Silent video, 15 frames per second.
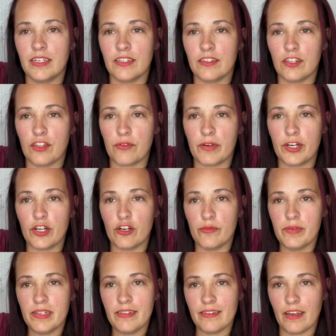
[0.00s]
The thread
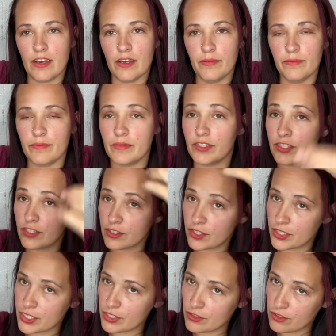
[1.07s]
opens up. You're going